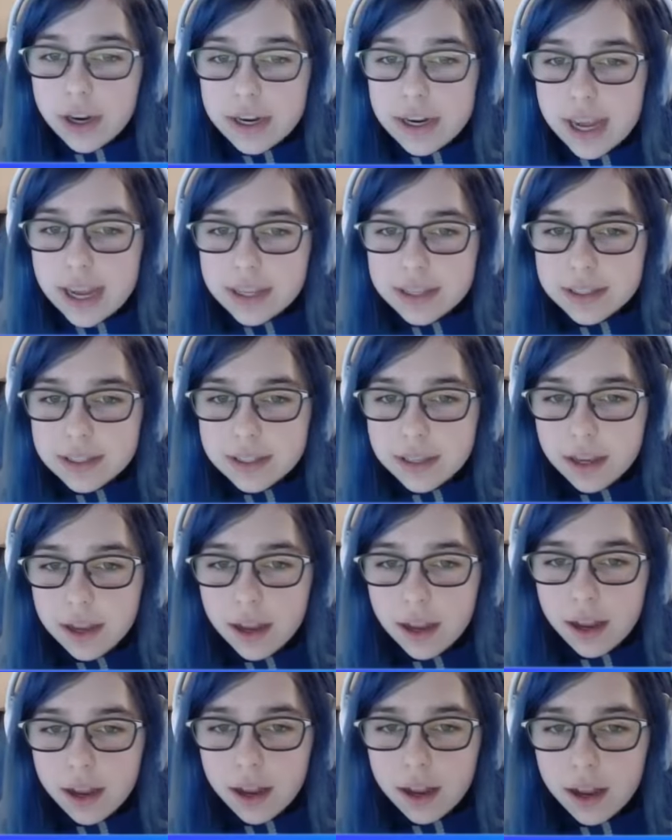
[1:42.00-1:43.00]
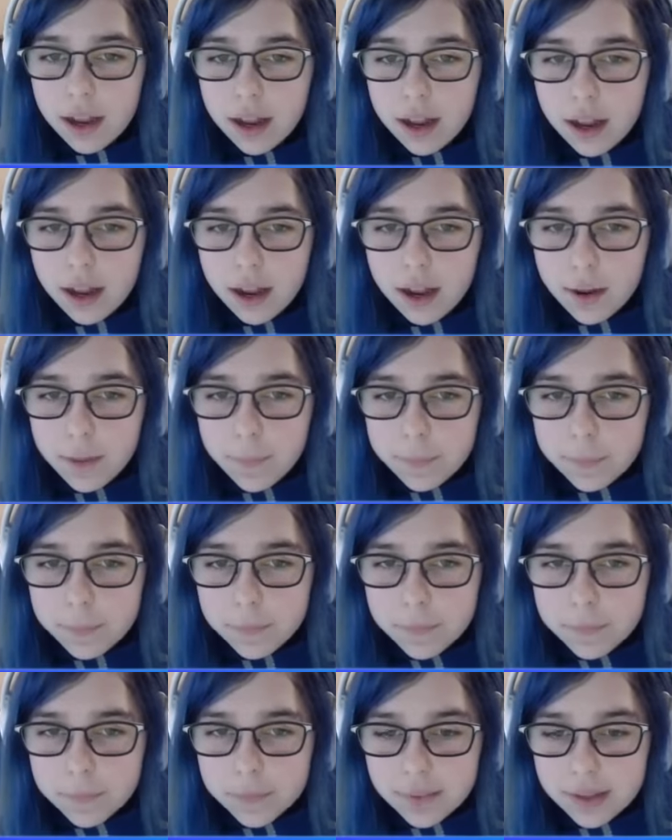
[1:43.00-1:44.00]
Oh my gosh. Okay, I'm
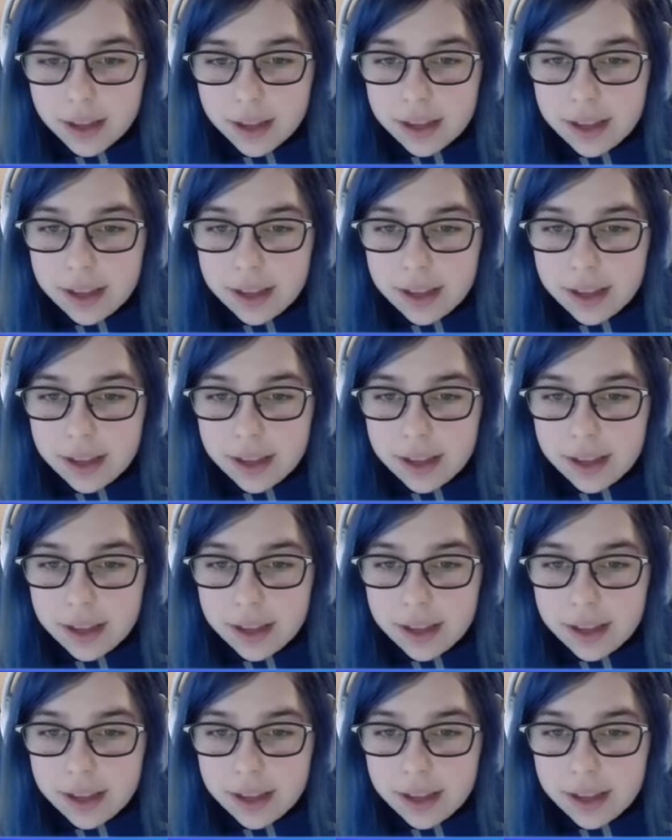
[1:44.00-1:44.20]
regenerating.